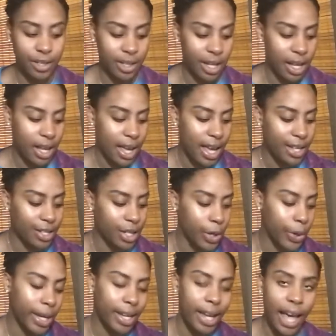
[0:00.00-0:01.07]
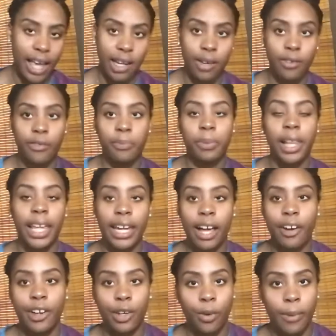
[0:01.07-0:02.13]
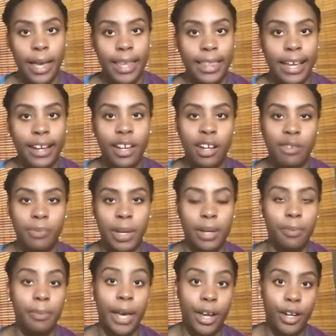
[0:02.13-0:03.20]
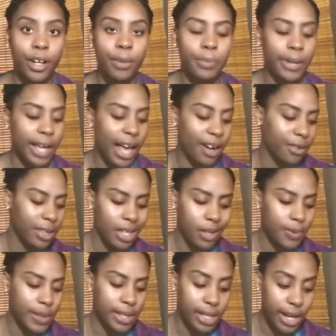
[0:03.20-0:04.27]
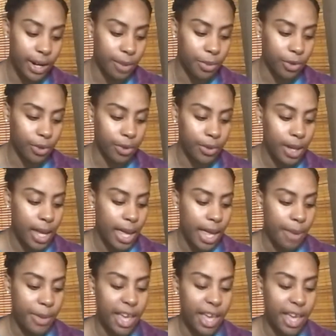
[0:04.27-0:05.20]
But it's something where they didn't cover their tracks. They didn't make sure all of their bases were covered.